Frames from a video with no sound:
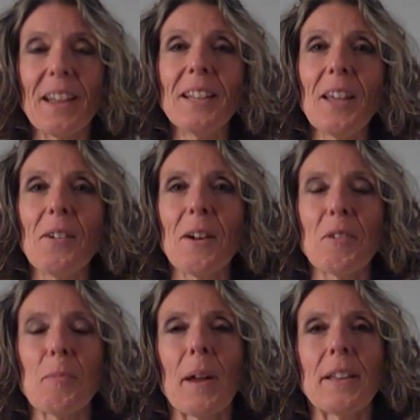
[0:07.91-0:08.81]
Hello
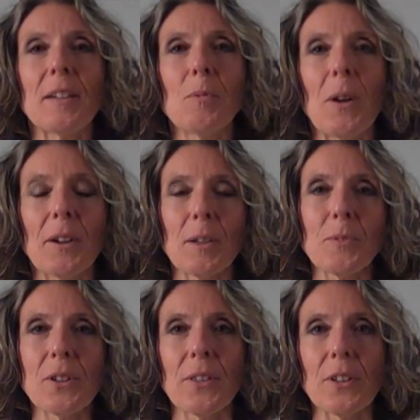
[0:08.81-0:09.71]
everybody and
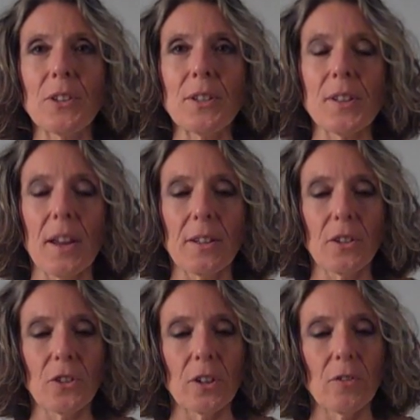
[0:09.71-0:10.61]
welcome to the Tuesday
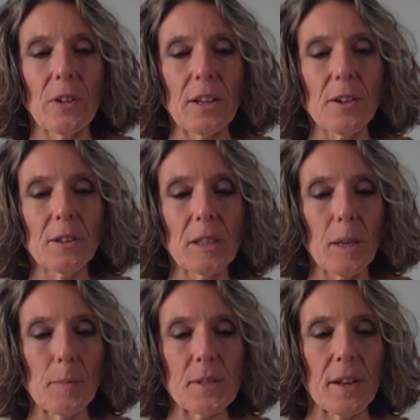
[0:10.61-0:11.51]
edition of Video
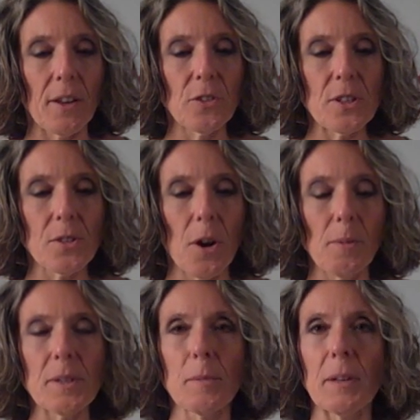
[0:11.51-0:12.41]
Clips and I'll just
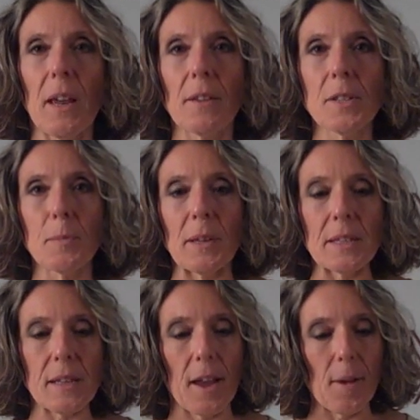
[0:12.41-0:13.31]
start with some
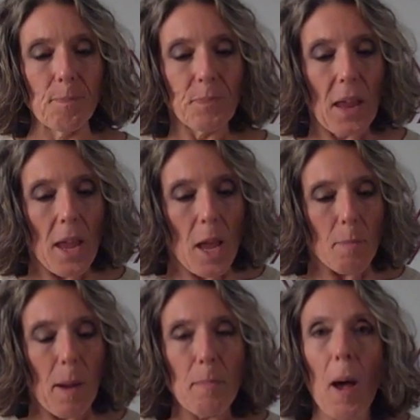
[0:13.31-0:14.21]
announcements. Um,
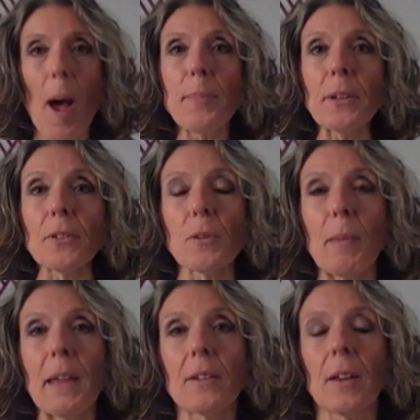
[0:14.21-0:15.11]
by popular
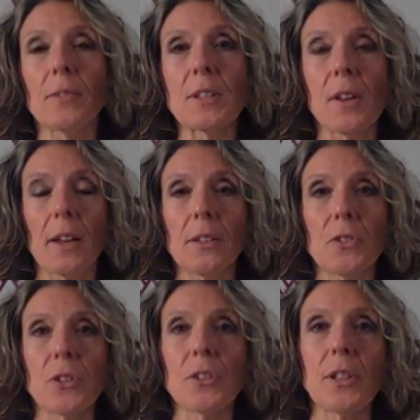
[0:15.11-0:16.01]
demand I've decided
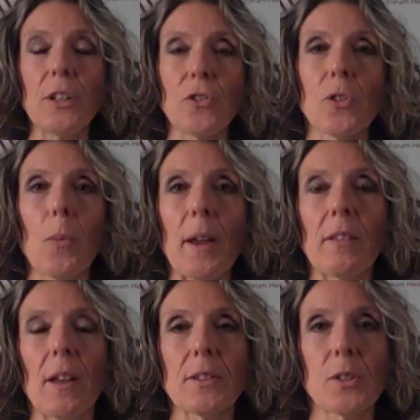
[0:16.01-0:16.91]
to teach the
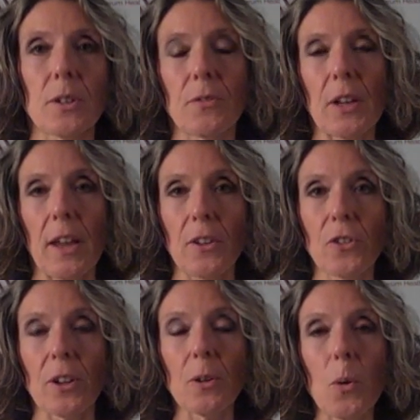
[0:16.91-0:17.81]
weight loss
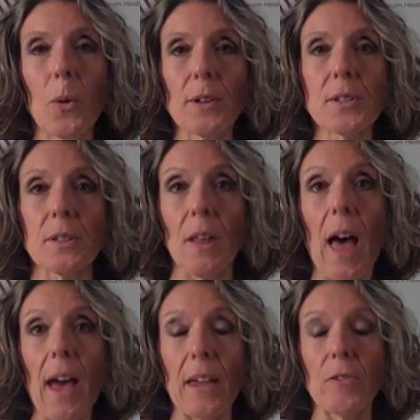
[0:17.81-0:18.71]
certification course
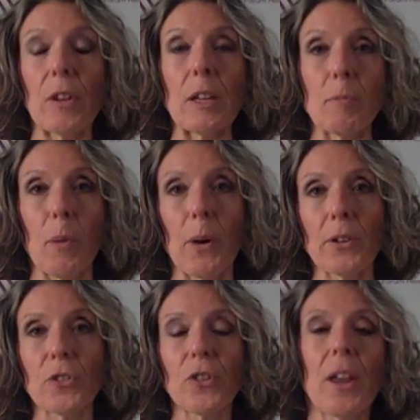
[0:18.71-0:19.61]
live in
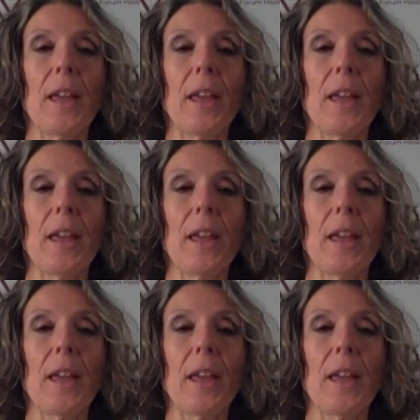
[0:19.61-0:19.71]
March.